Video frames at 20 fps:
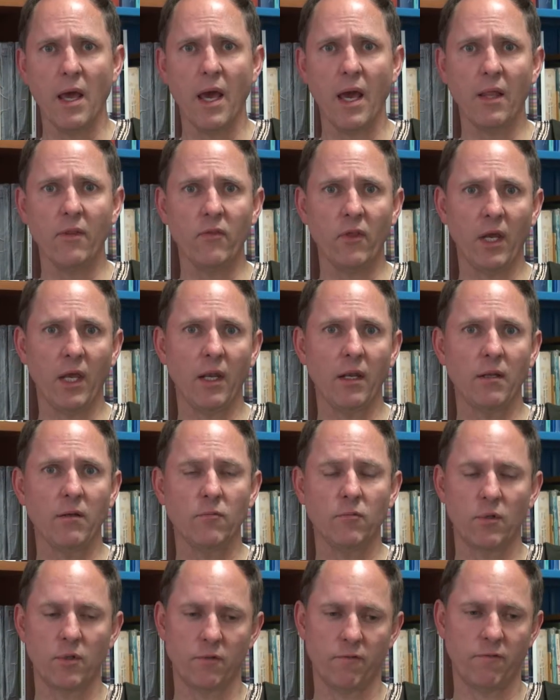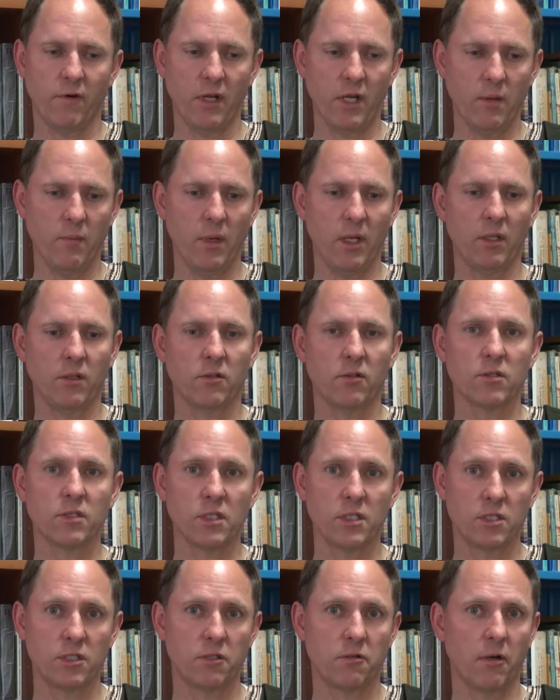And then with fundamentals,
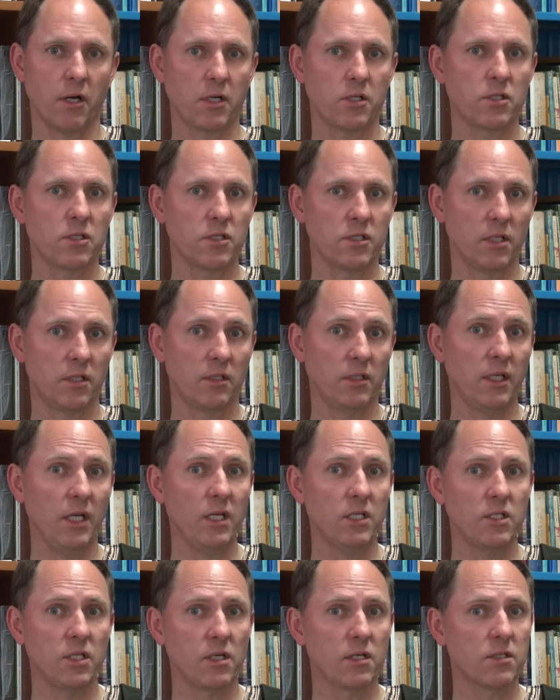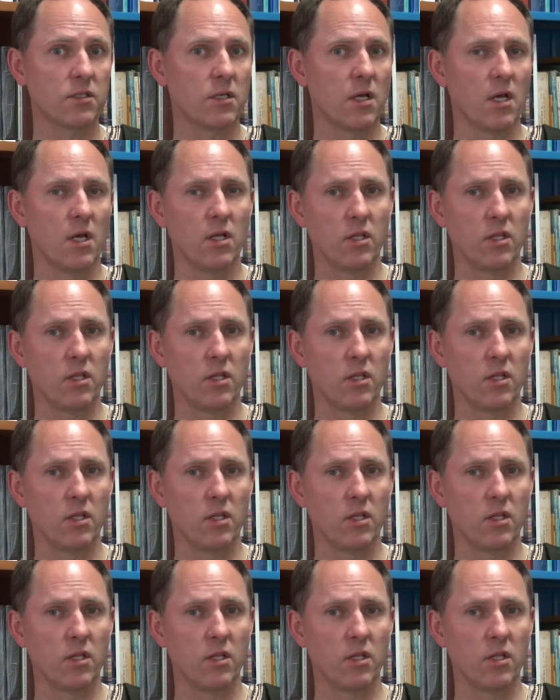instructions, and teachings,